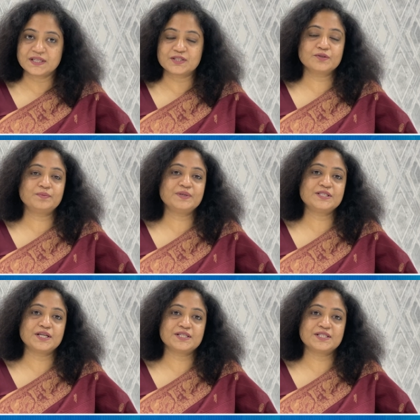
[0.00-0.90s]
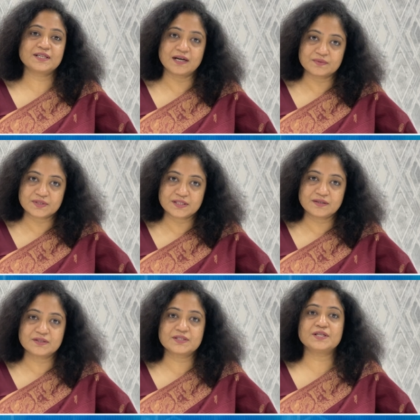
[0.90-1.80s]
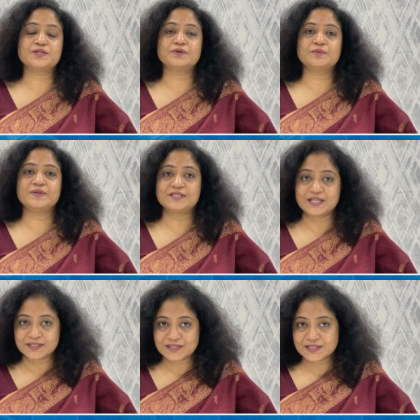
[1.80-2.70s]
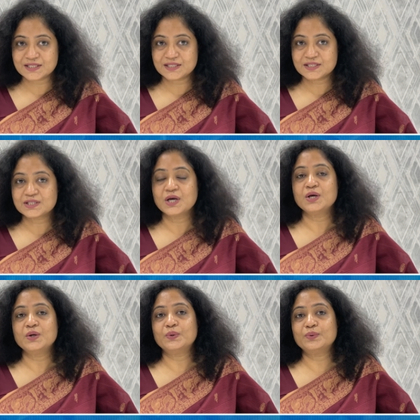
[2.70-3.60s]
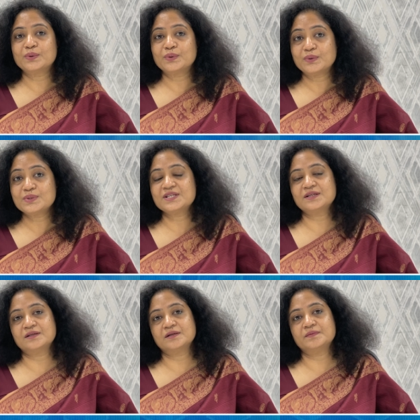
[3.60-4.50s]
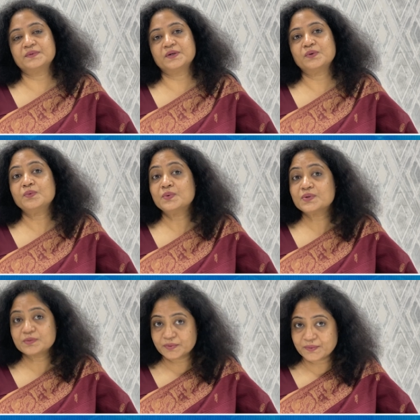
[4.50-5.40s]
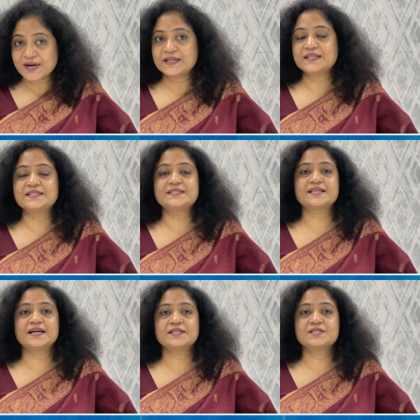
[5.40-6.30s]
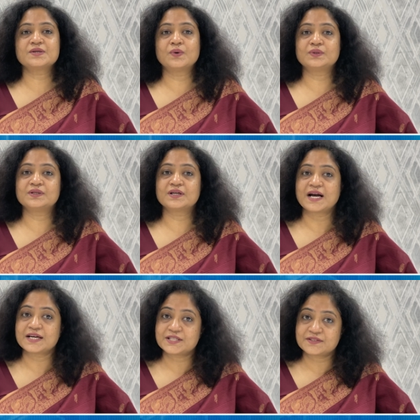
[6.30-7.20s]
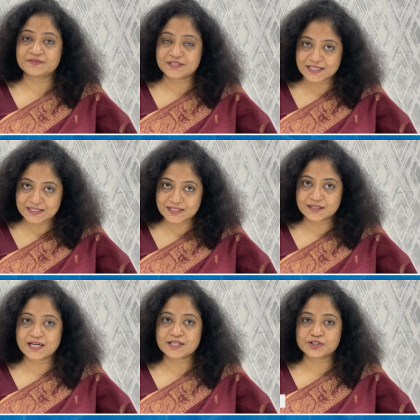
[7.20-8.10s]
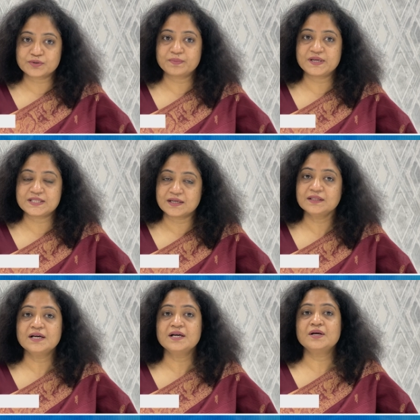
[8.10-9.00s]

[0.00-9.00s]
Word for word: It could be genetic counselors, it could be geneticists who could uh, who would provide insights on the kind of test that should be done,